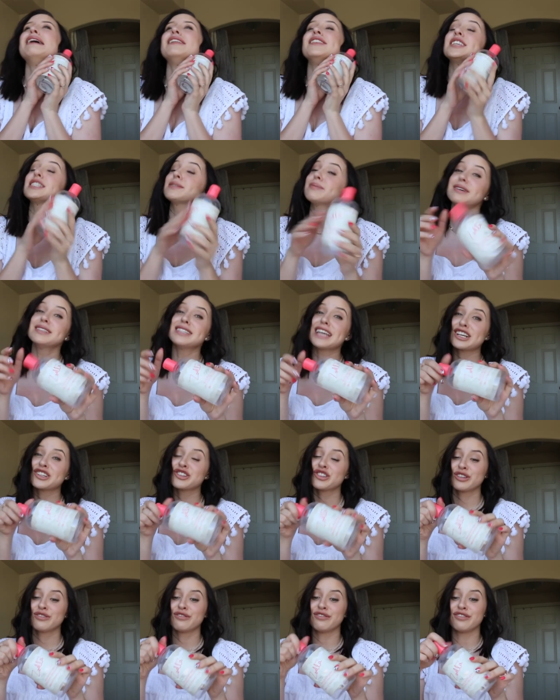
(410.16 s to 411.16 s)
This smells
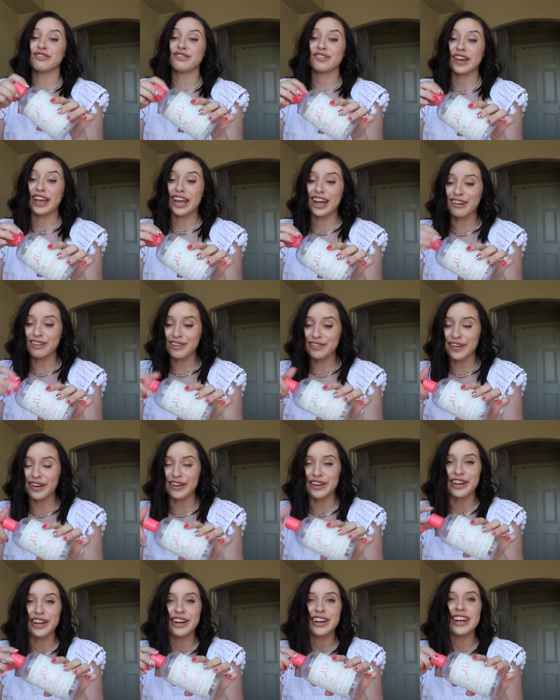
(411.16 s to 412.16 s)
actually very,
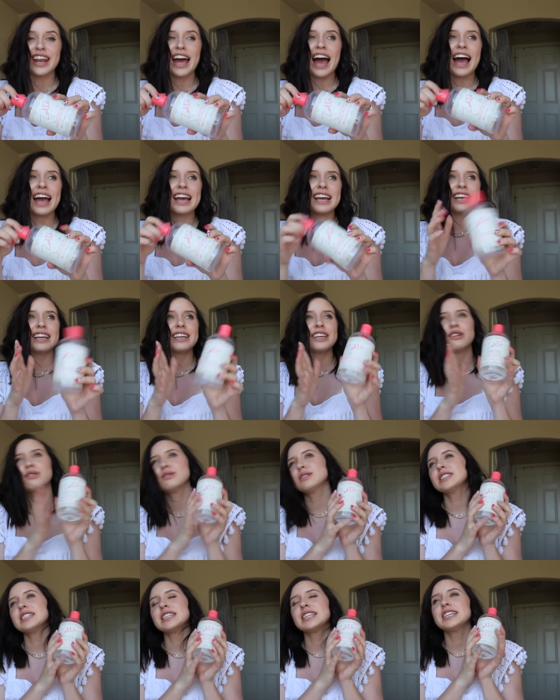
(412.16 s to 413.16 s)
very good. I
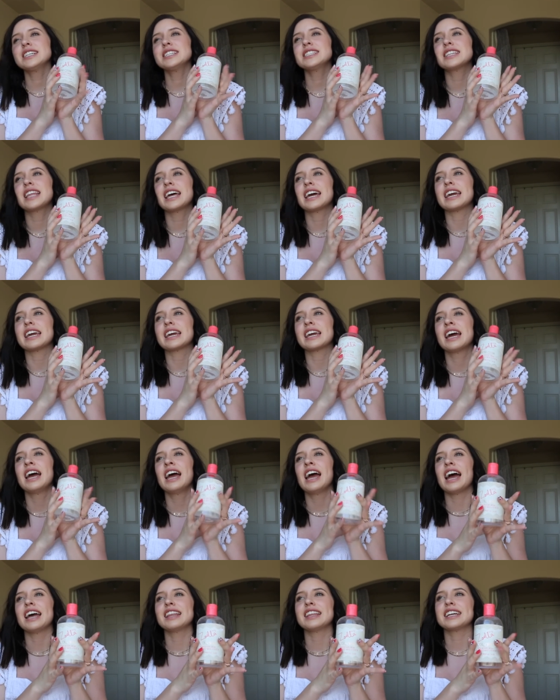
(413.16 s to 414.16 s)
use this like,
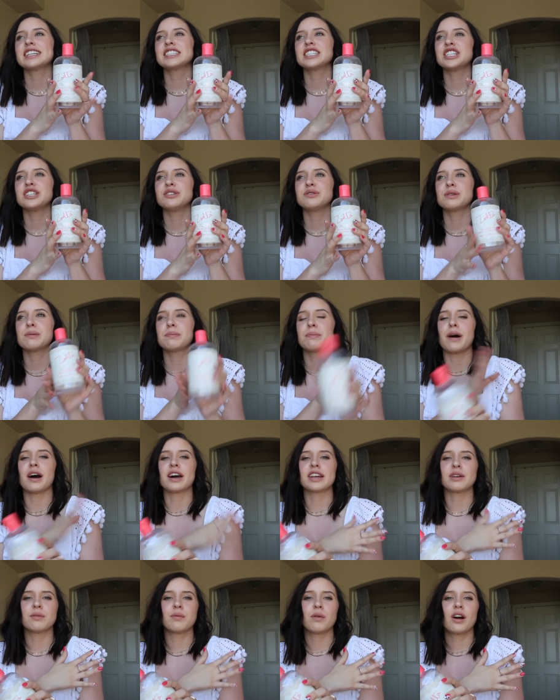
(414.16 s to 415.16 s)
I like to use a
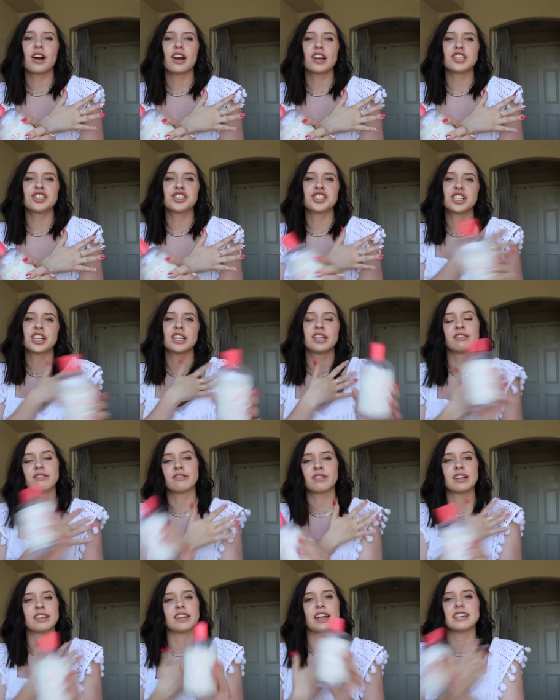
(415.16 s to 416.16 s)
body wash
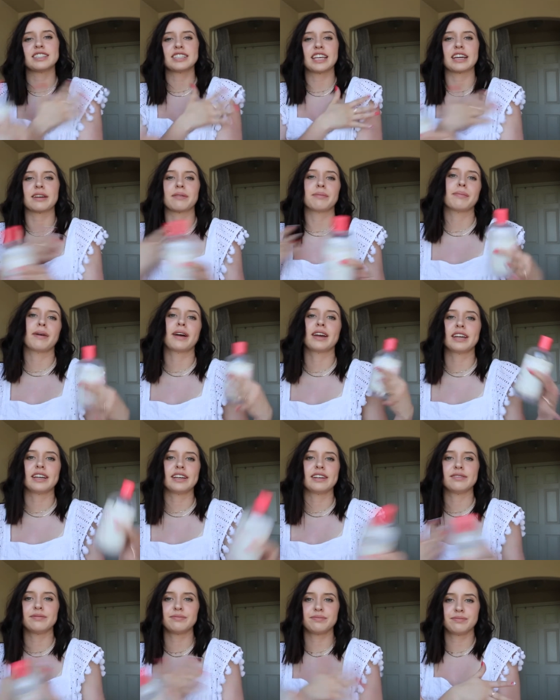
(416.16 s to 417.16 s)
as like
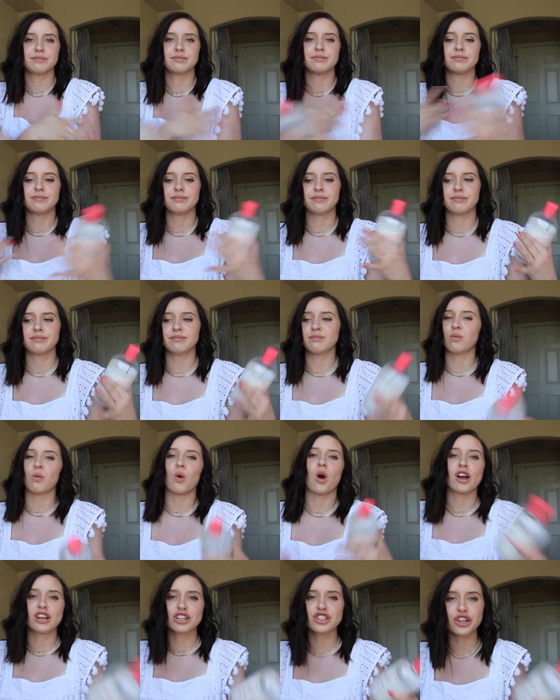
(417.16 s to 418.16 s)
my
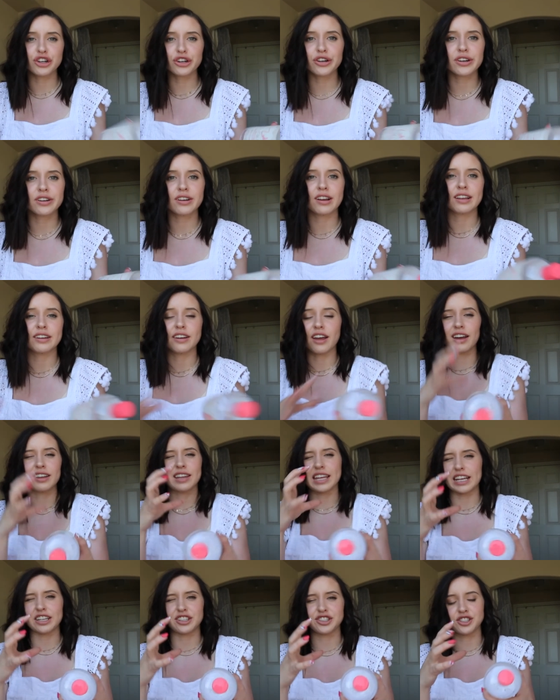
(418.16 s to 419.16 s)
washer and not
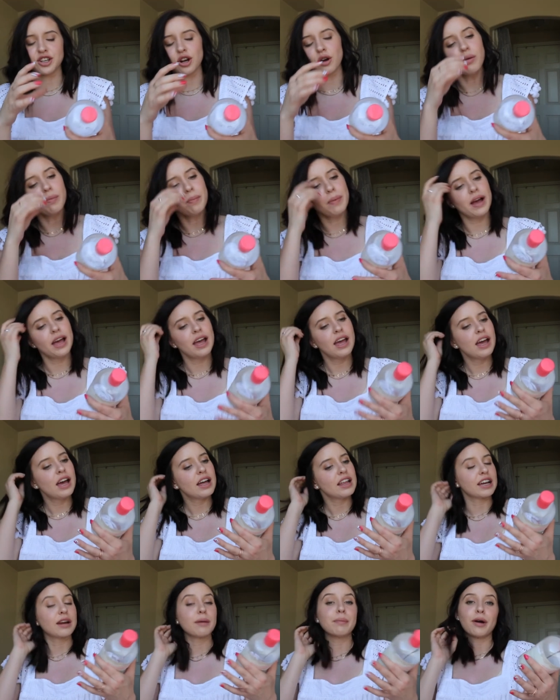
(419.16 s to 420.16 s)
like a soap,
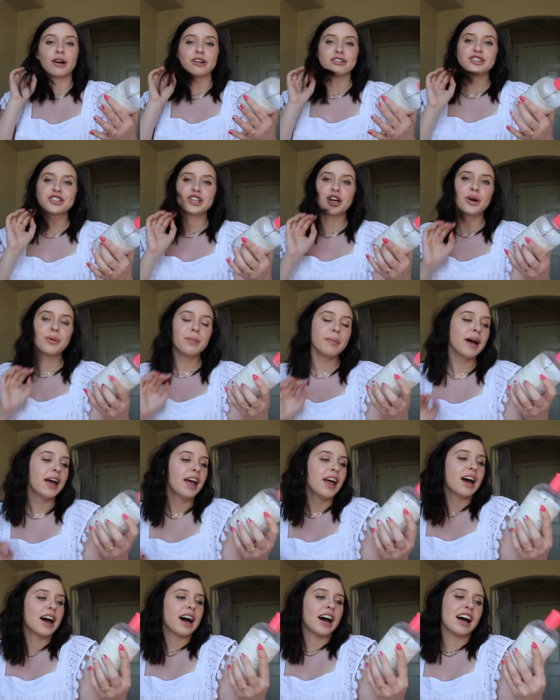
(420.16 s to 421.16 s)
like a bar soap.
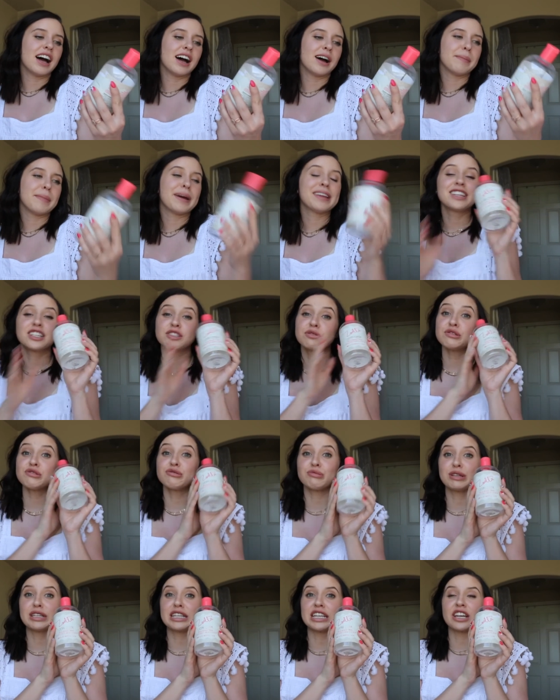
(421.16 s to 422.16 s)
And this
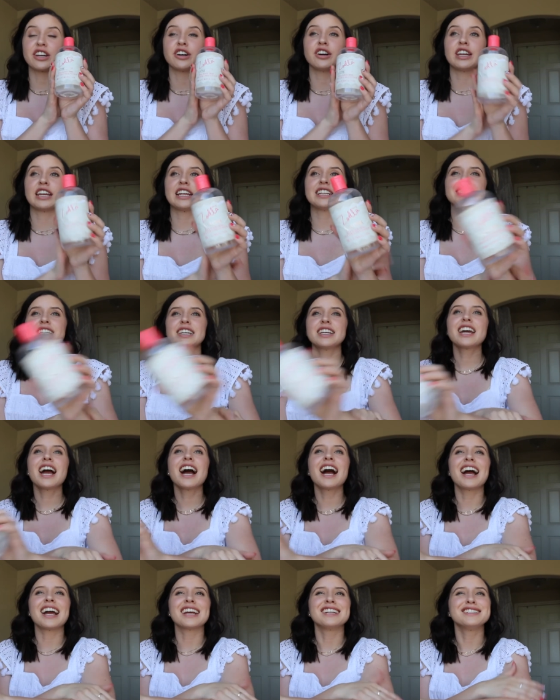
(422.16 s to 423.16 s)
was really good. It did
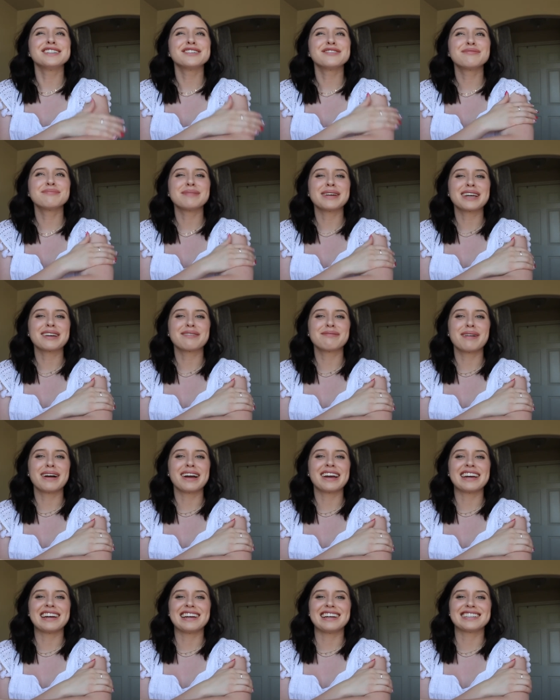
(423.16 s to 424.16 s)
kind of make
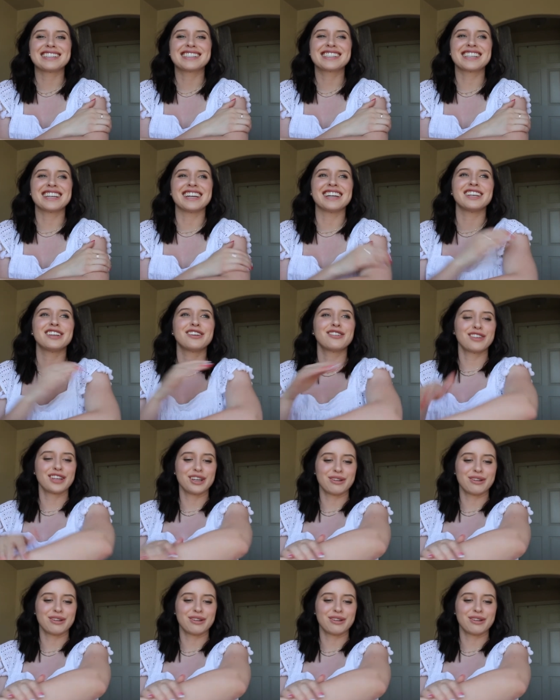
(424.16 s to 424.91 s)
my skin, you know,